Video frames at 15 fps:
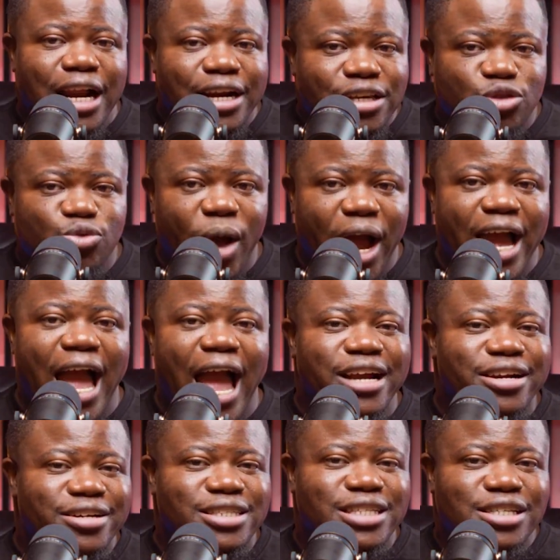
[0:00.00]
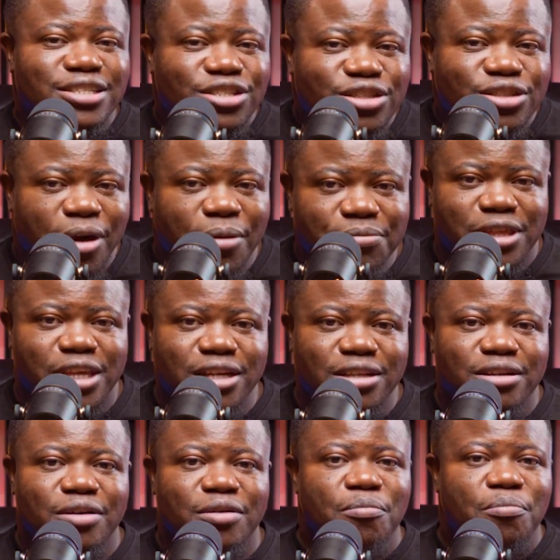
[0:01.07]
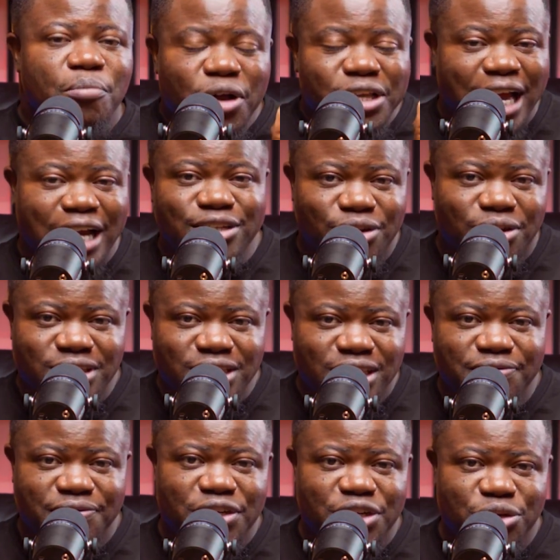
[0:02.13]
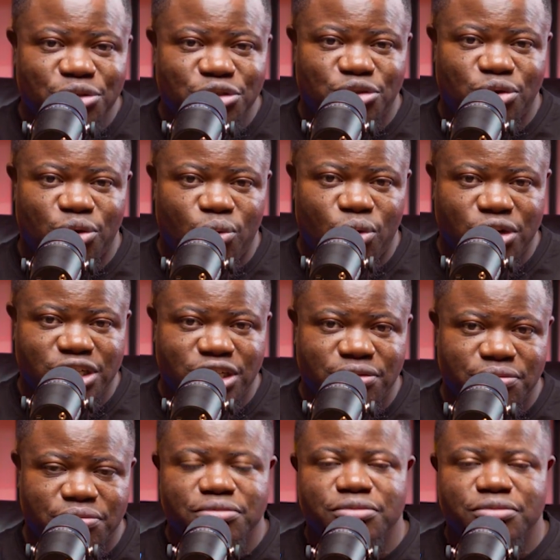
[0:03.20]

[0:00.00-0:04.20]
That is why I created something more than just these videos you're watching.